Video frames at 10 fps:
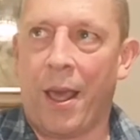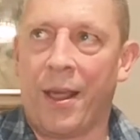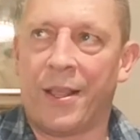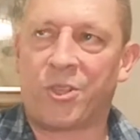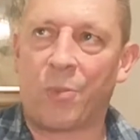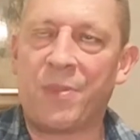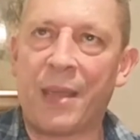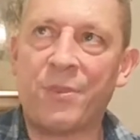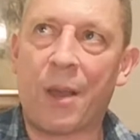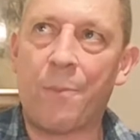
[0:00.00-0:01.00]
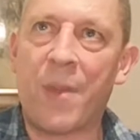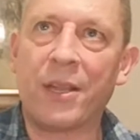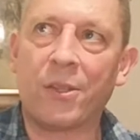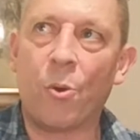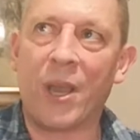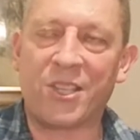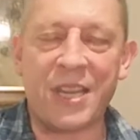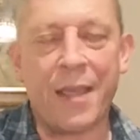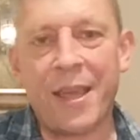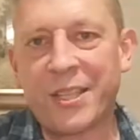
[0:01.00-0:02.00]
it's sometimes that middle note, it's
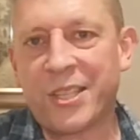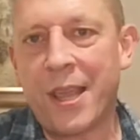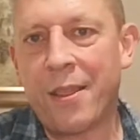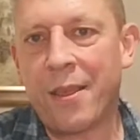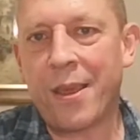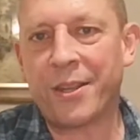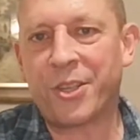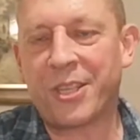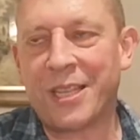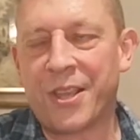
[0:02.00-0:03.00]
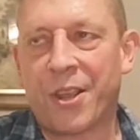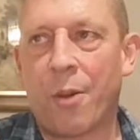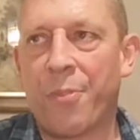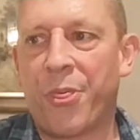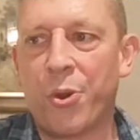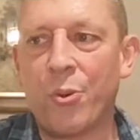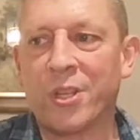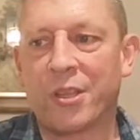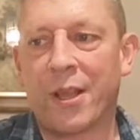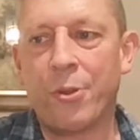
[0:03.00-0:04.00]
nae there, it just doesn't come through
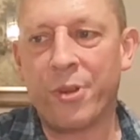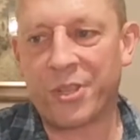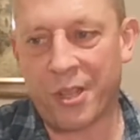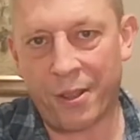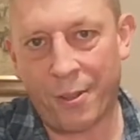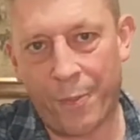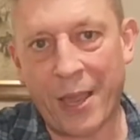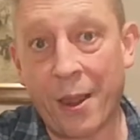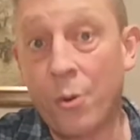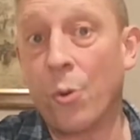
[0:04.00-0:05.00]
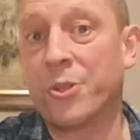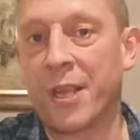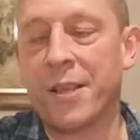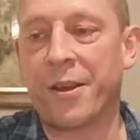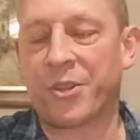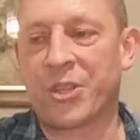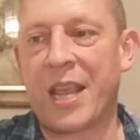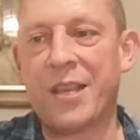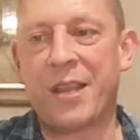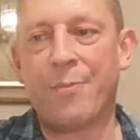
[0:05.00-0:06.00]
as loud as the bigger notes at either
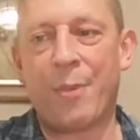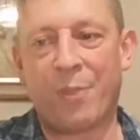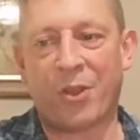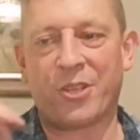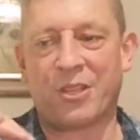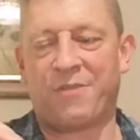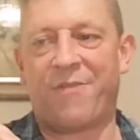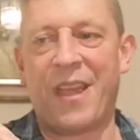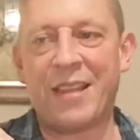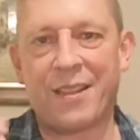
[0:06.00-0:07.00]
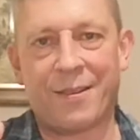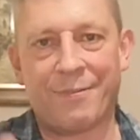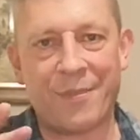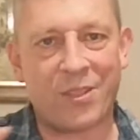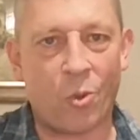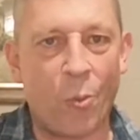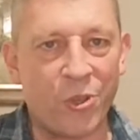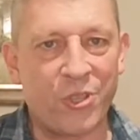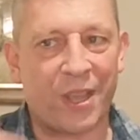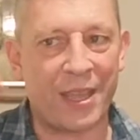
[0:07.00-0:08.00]
side, and because it's faint, it's
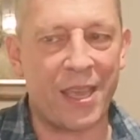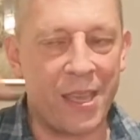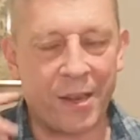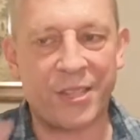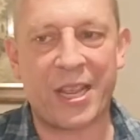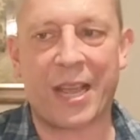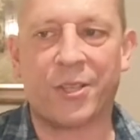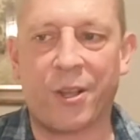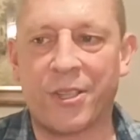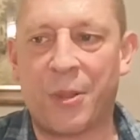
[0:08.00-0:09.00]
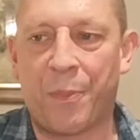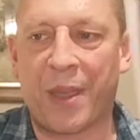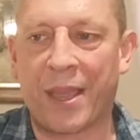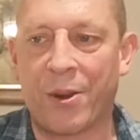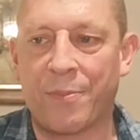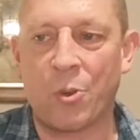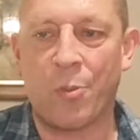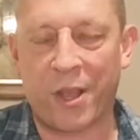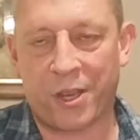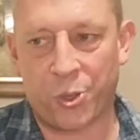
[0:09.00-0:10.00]
almost like the ear doesn't get a chance to pick it up, so
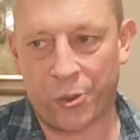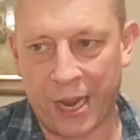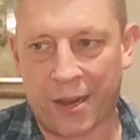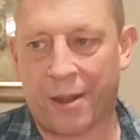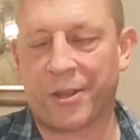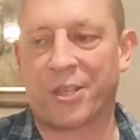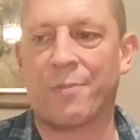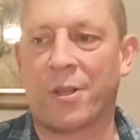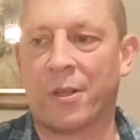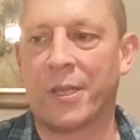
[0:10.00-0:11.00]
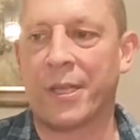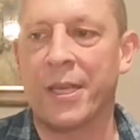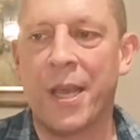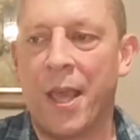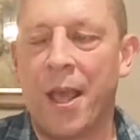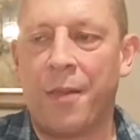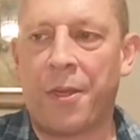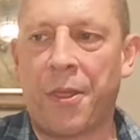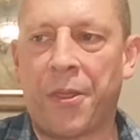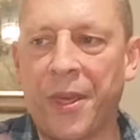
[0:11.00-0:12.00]
make sure you're catching them cleanly.
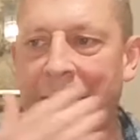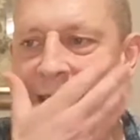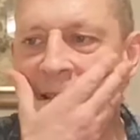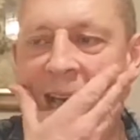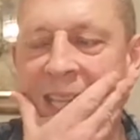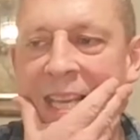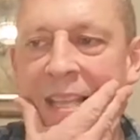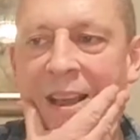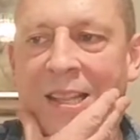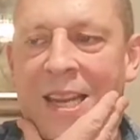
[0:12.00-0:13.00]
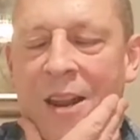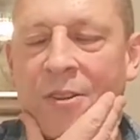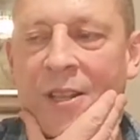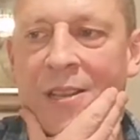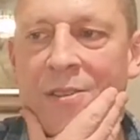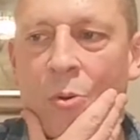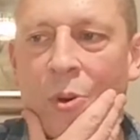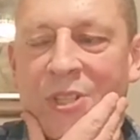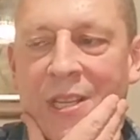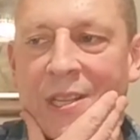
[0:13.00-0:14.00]
The other thing I did that I didn't really
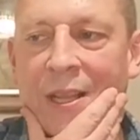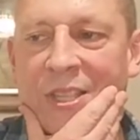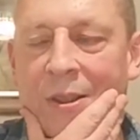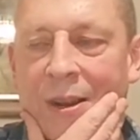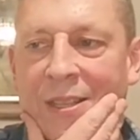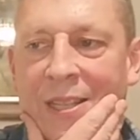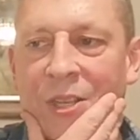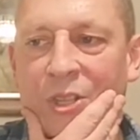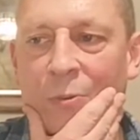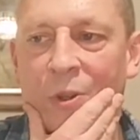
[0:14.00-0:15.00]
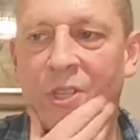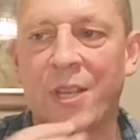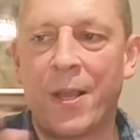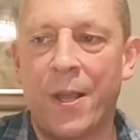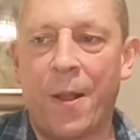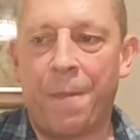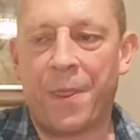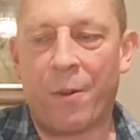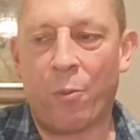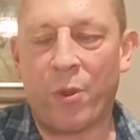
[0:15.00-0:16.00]
notice until I started teaching was
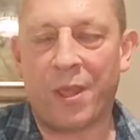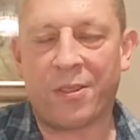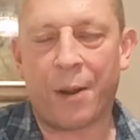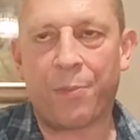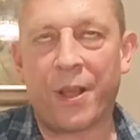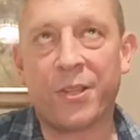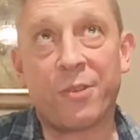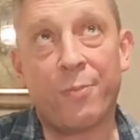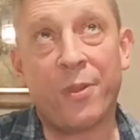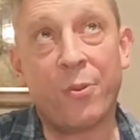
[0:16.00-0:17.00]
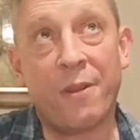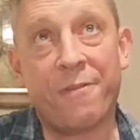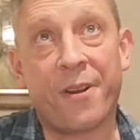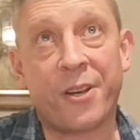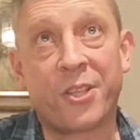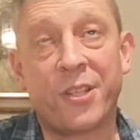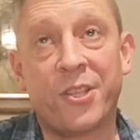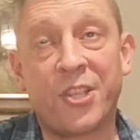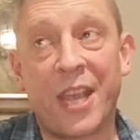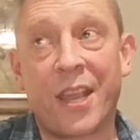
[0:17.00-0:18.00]
that with the triplets, between the first and
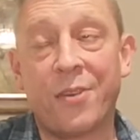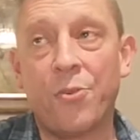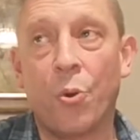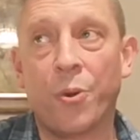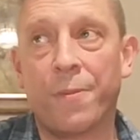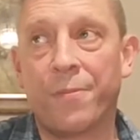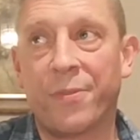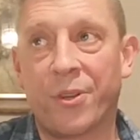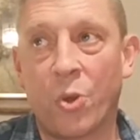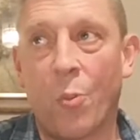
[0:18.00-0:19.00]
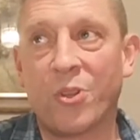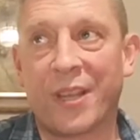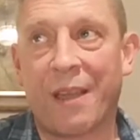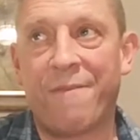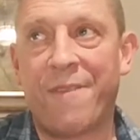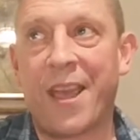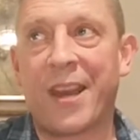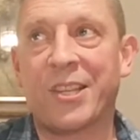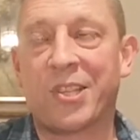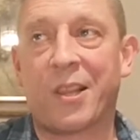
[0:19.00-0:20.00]
second note, there's almost like a
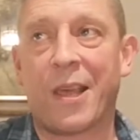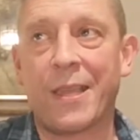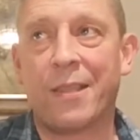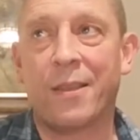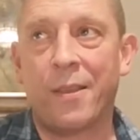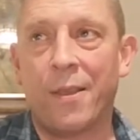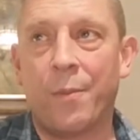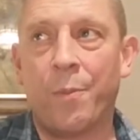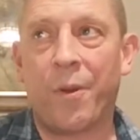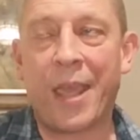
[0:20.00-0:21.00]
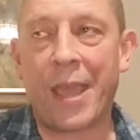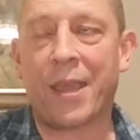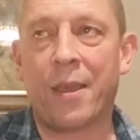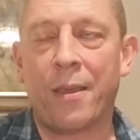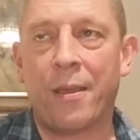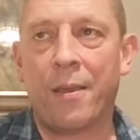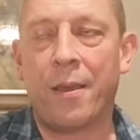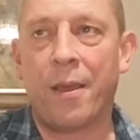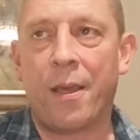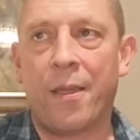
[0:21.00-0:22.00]
very slight break
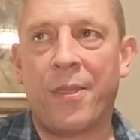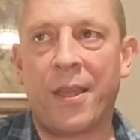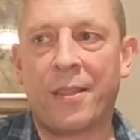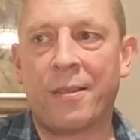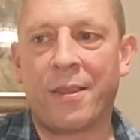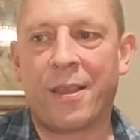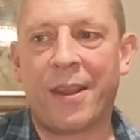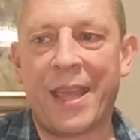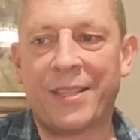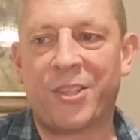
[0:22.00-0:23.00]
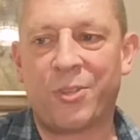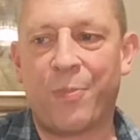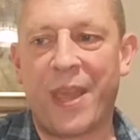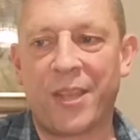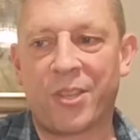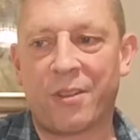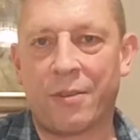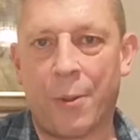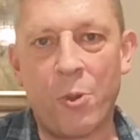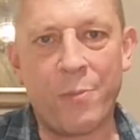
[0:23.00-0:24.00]
that creates space,
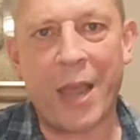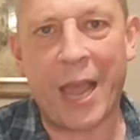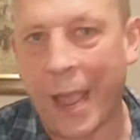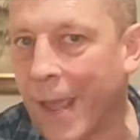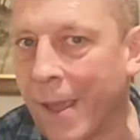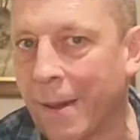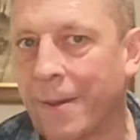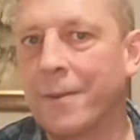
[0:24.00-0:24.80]
a wee bit of air.